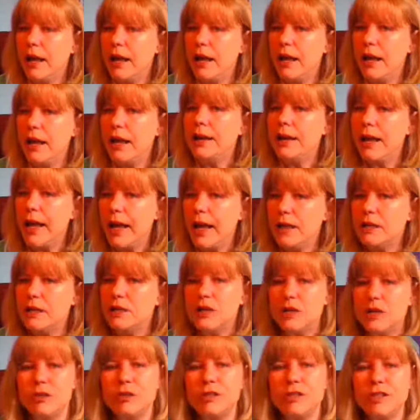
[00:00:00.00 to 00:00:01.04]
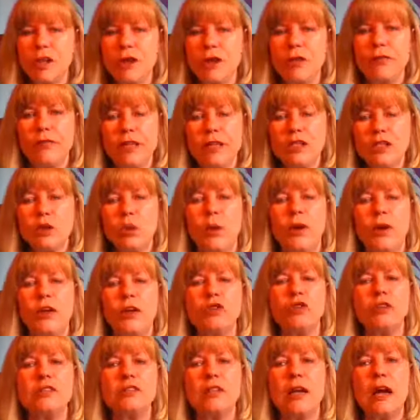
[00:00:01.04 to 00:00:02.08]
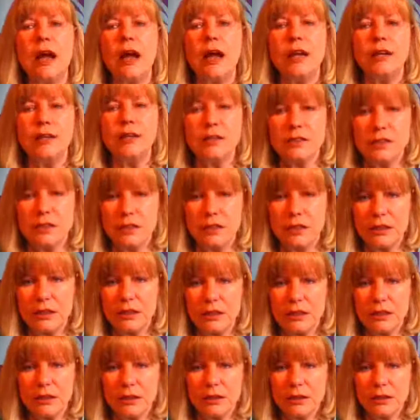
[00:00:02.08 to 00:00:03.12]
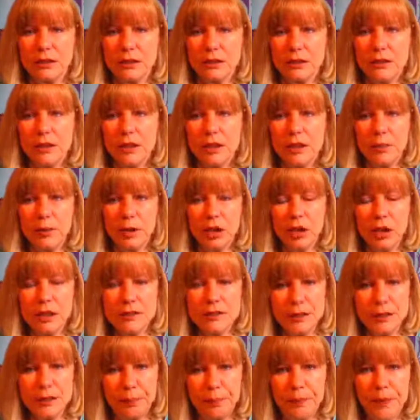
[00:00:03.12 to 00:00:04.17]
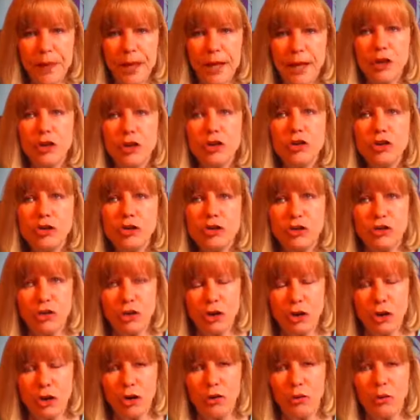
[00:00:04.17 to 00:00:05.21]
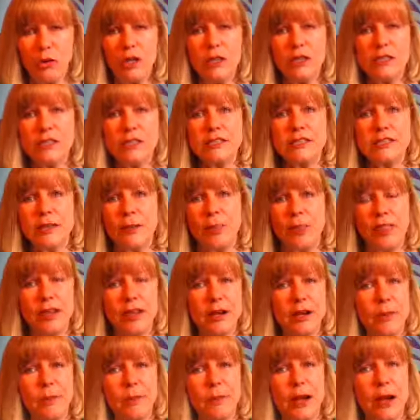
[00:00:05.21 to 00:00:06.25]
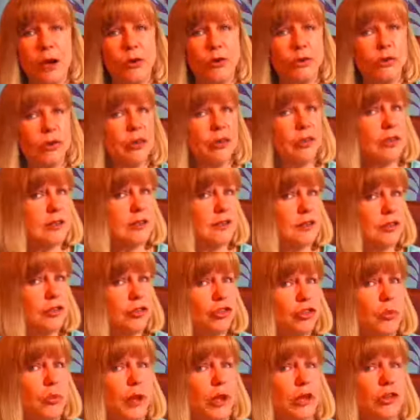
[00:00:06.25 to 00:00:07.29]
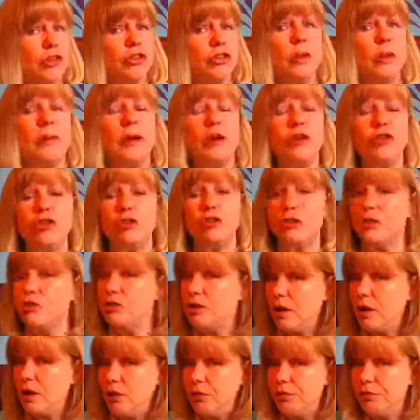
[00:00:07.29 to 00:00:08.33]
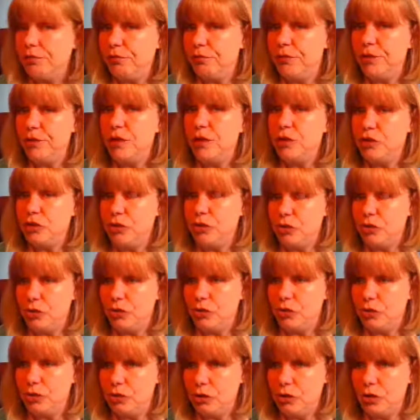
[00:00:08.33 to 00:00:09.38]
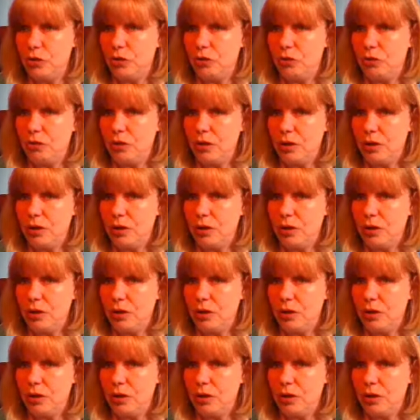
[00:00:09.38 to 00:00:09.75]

And ask yourself these questions honestly, because it may show something about the situation, about yourself, that you need to know.